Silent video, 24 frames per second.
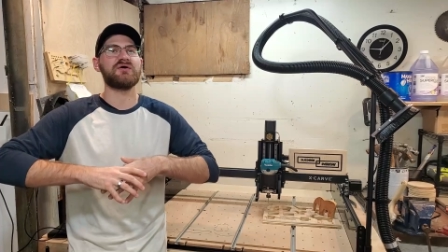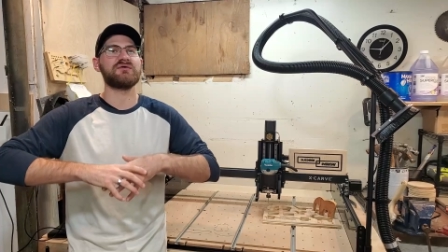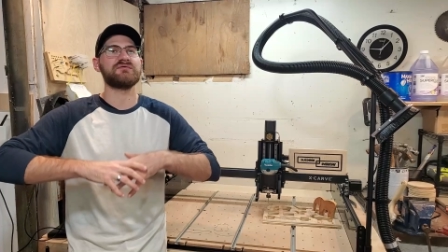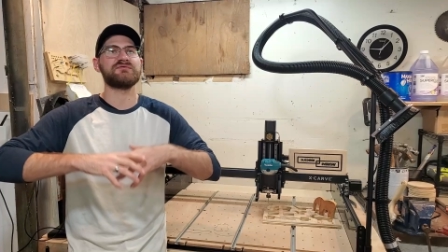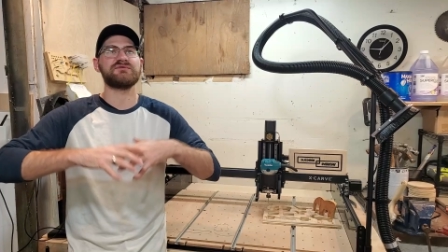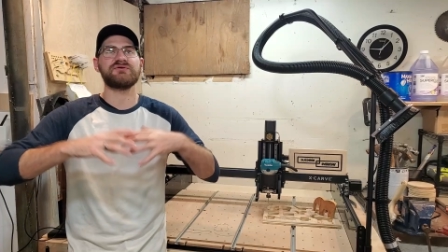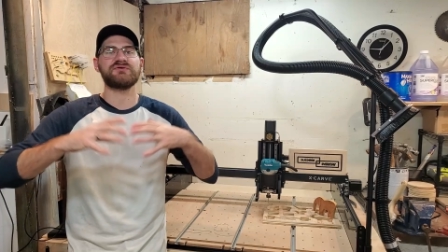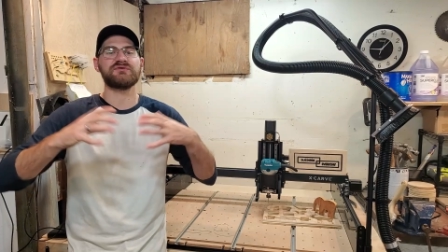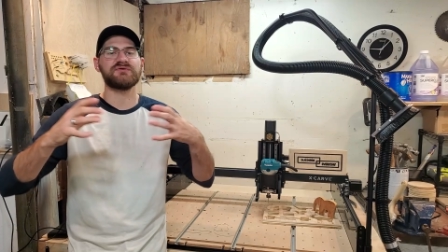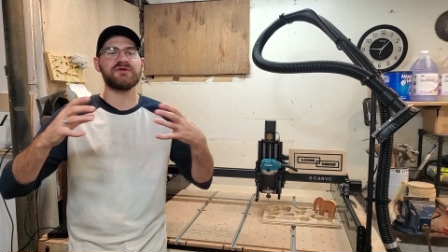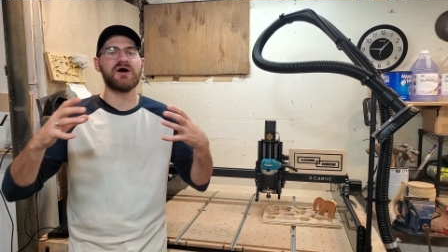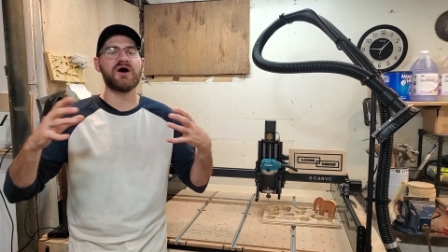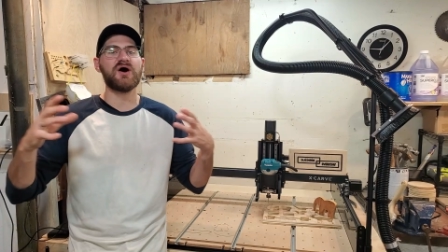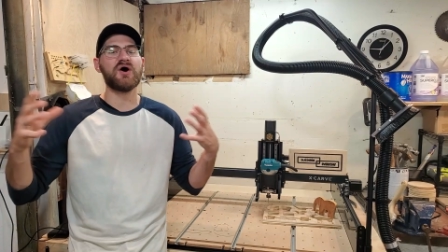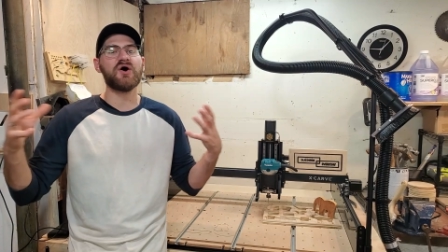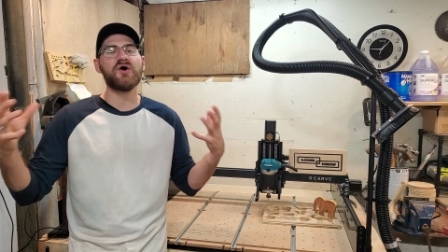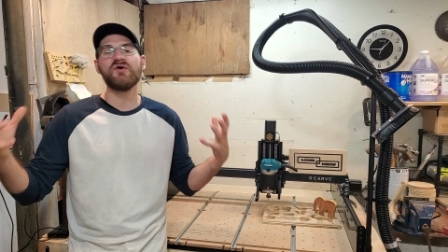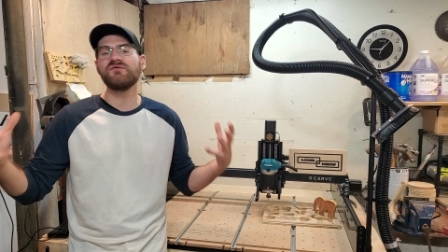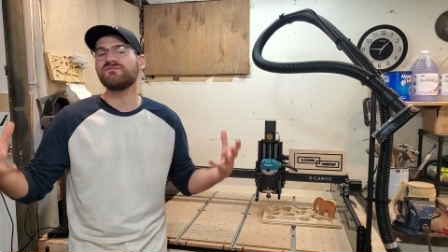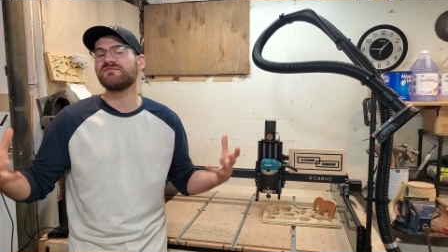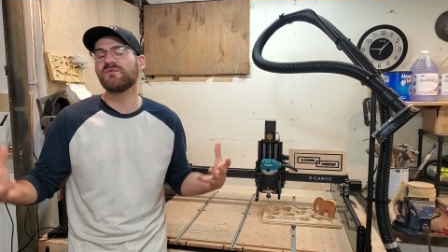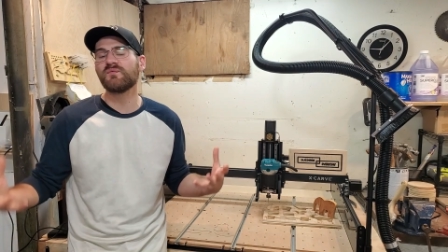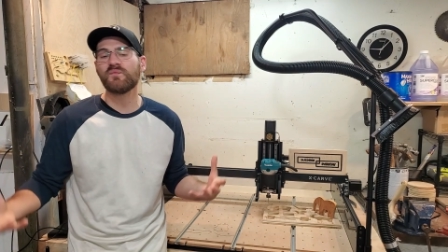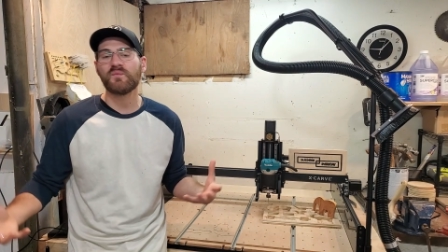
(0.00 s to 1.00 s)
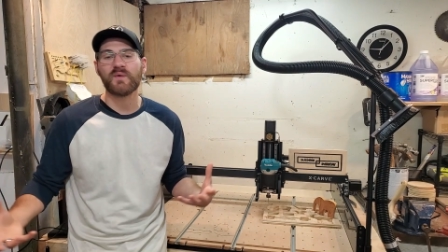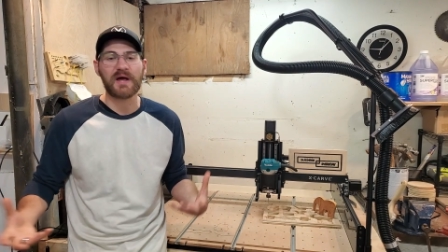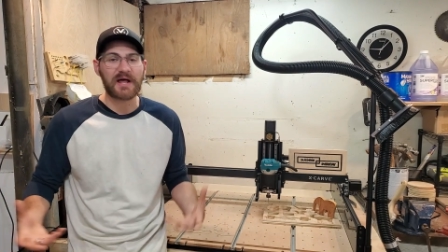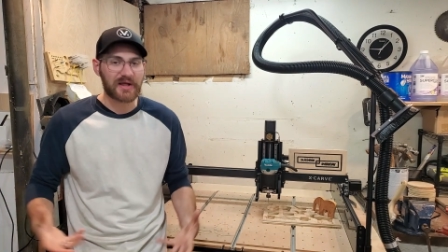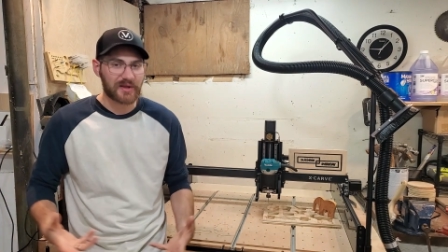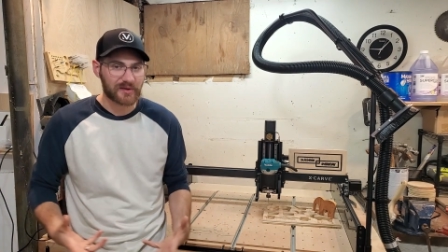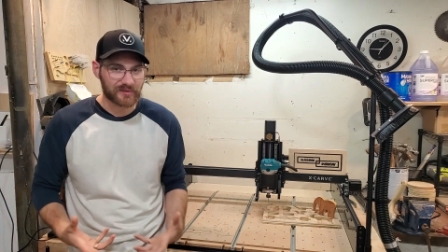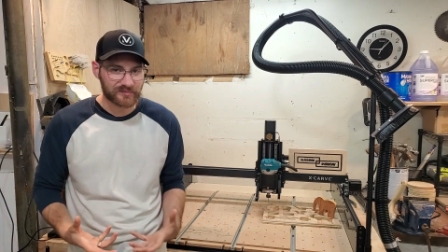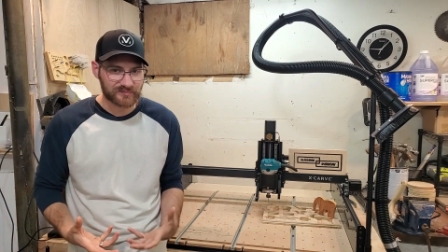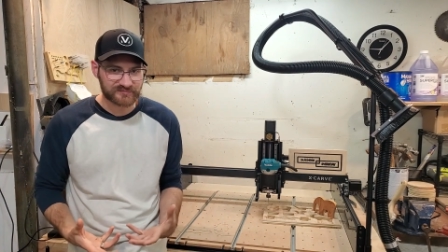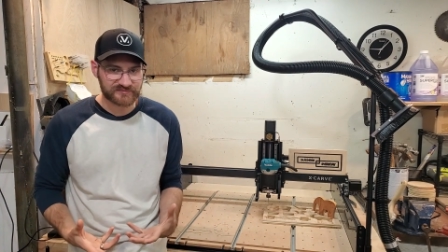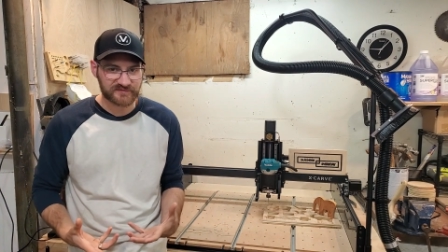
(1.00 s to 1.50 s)
you're not
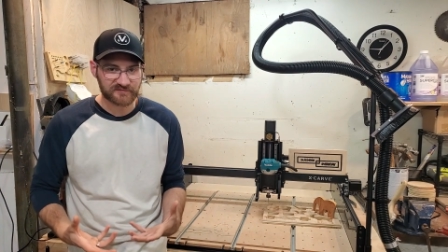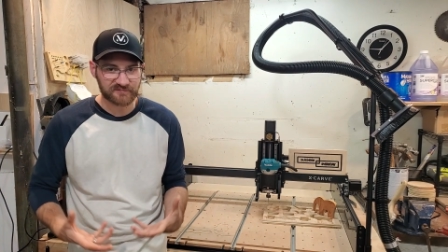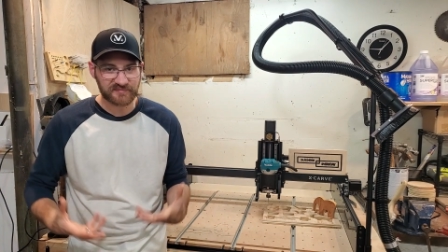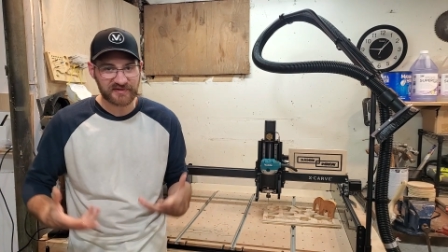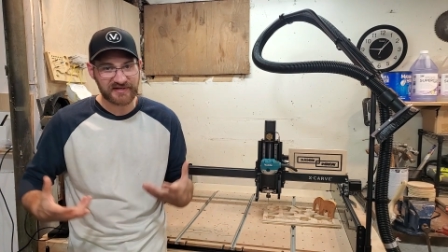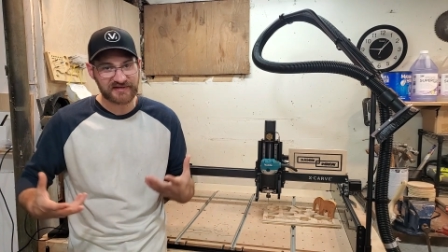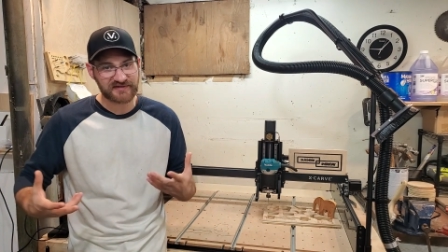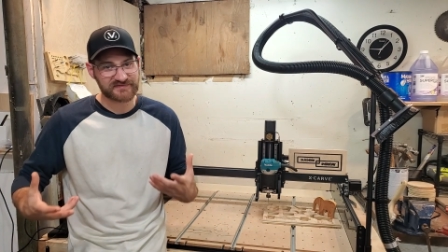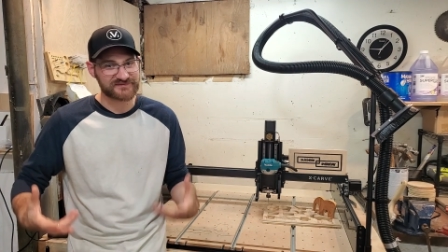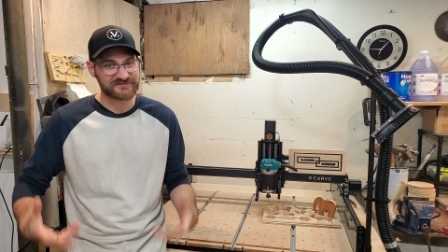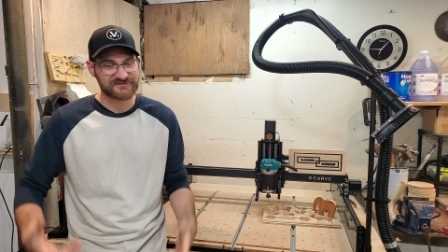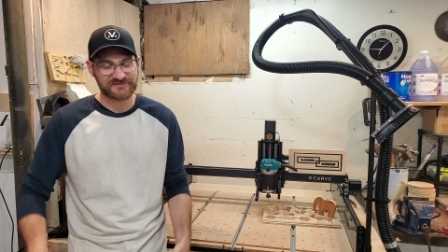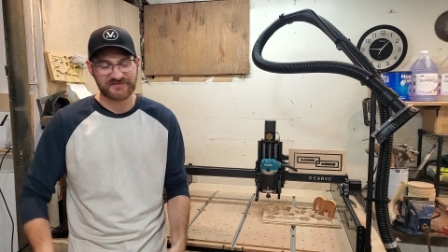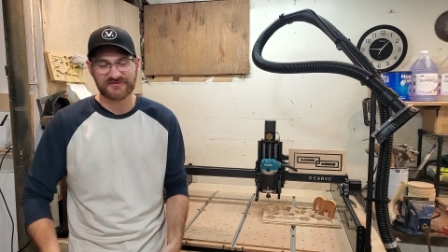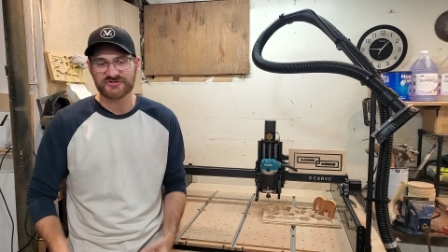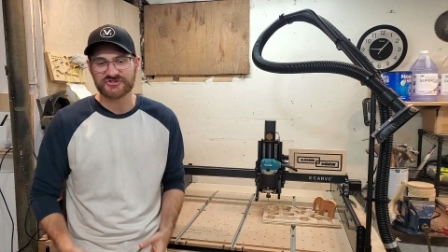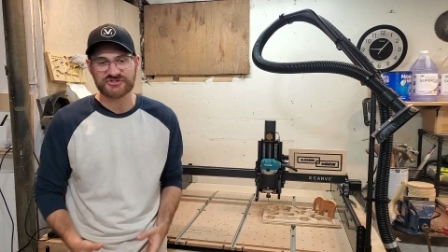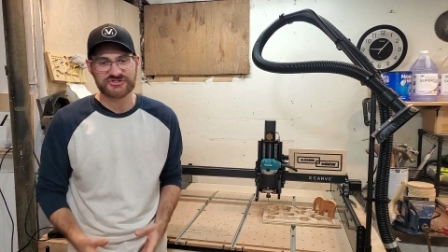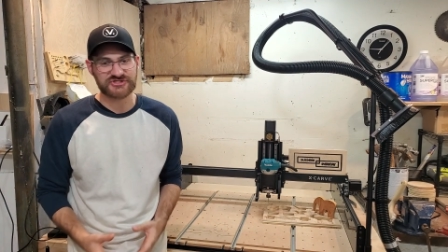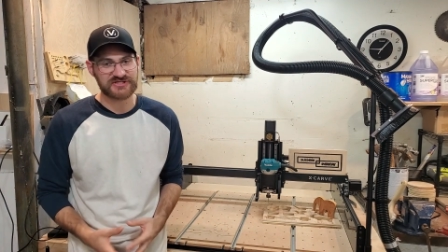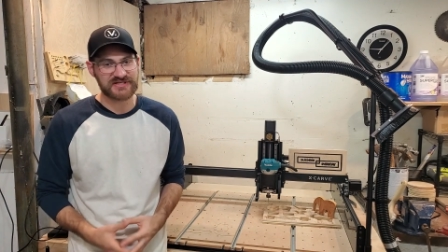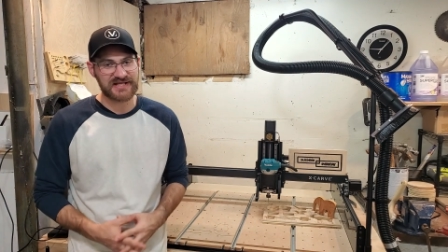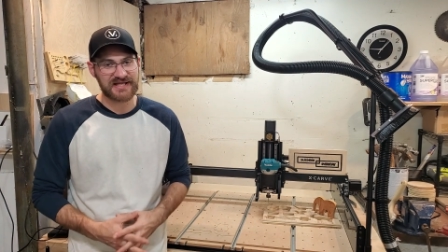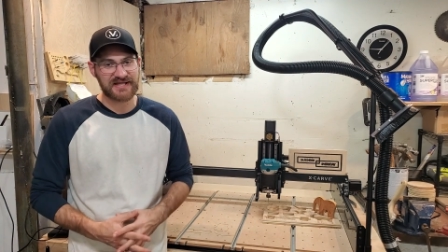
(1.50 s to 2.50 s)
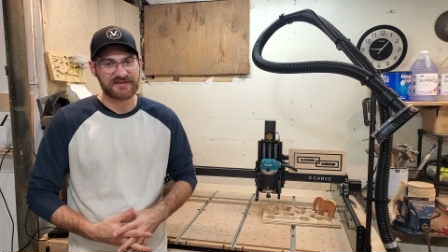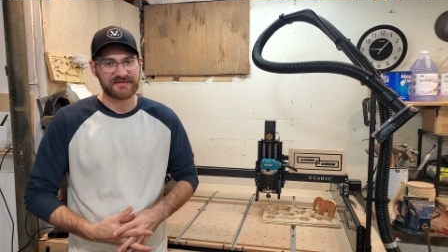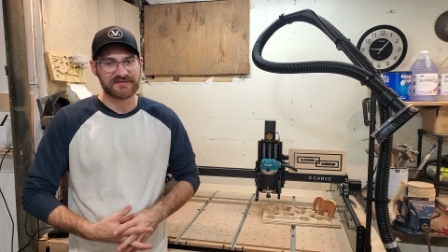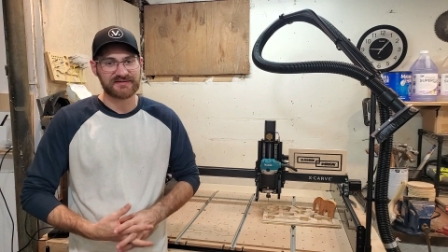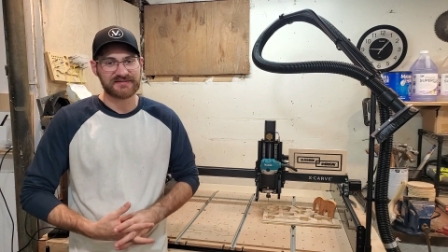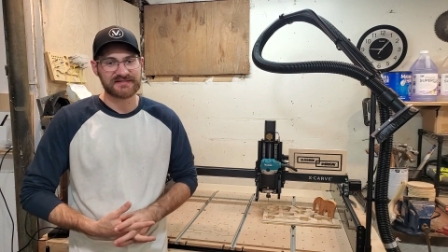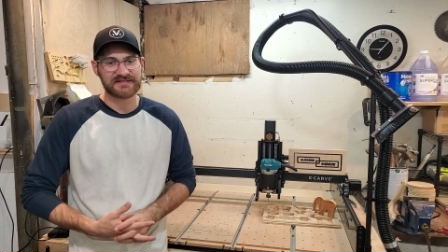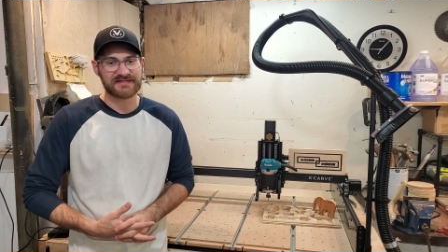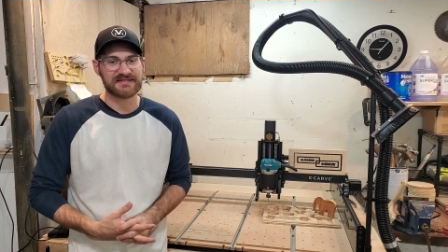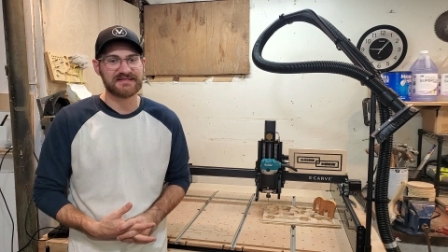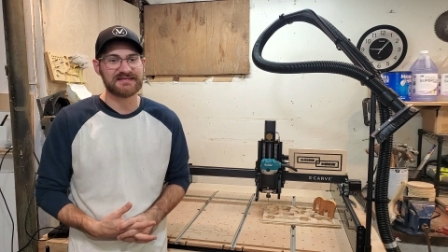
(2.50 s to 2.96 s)
overwhelmed by its functionality.